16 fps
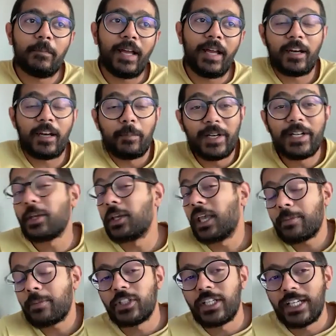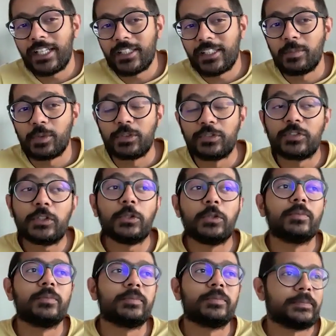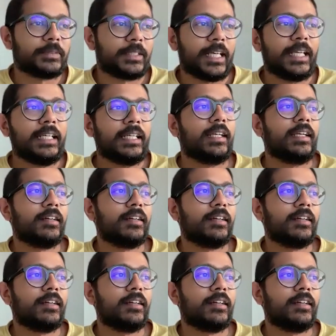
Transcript: our ability to capture data has improved too, right?